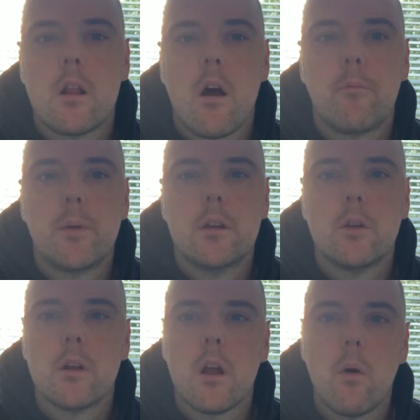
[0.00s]
I've been
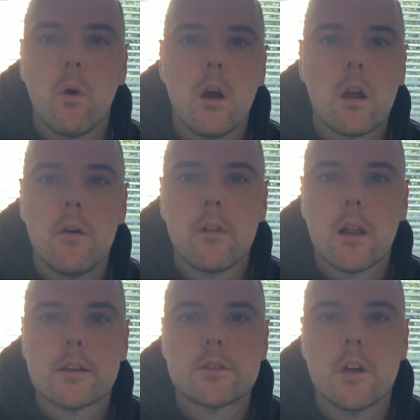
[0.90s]
doing a lot of work over the
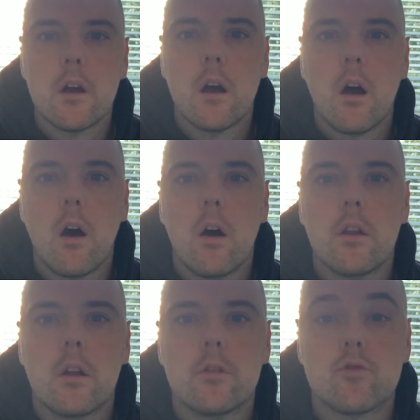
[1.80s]
last year
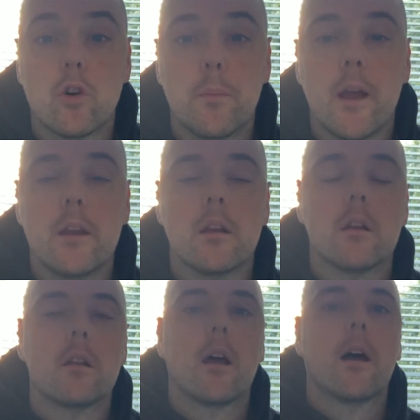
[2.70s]
on draw betting.
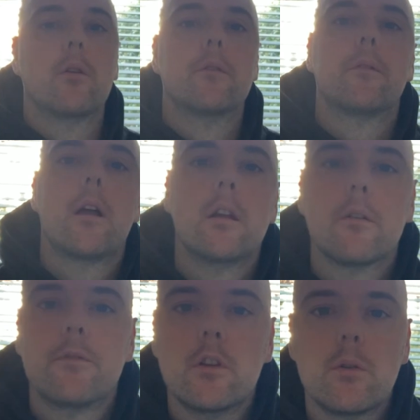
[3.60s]
Now, if any
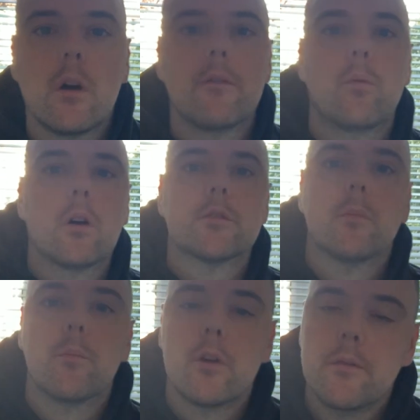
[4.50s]
of you have watched
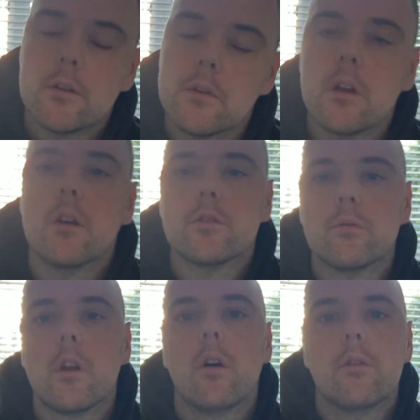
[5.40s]
my previous videos, you'll
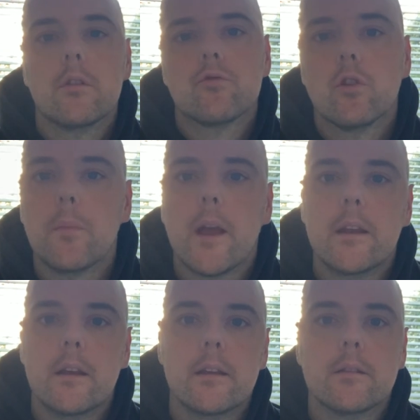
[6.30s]
know that draw
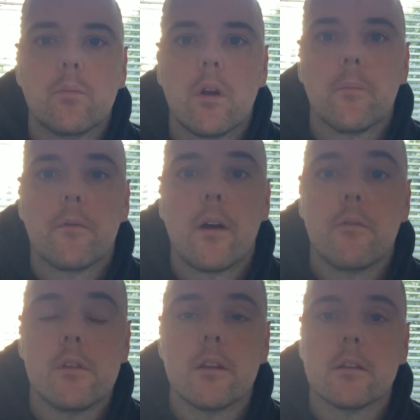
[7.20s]
betting is one of my
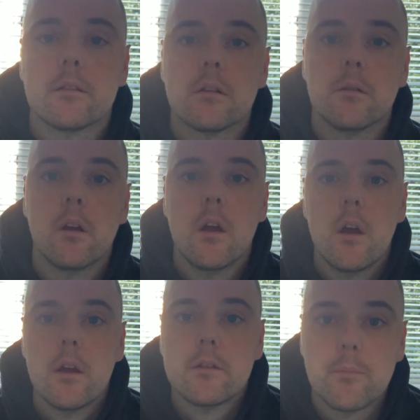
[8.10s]
favourite things to,
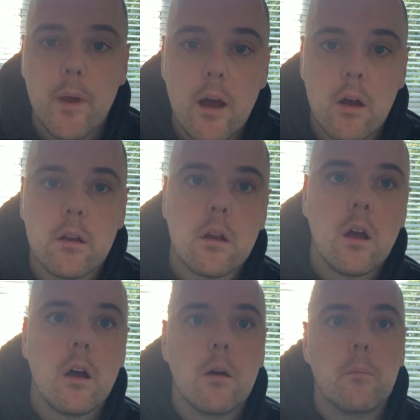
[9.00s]
to bet on,
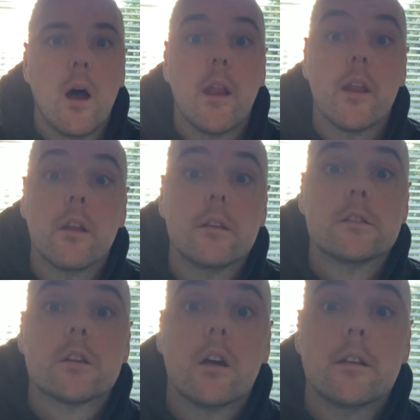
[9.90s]
um, and it's
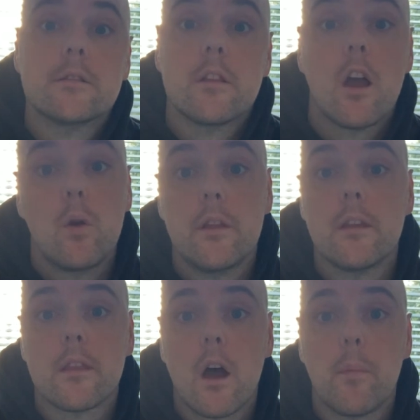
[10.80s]
turned into the only
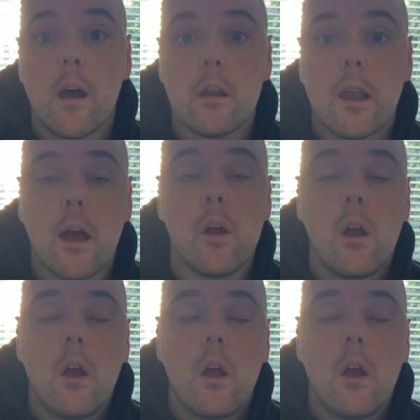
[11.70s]
thing that I bet on now.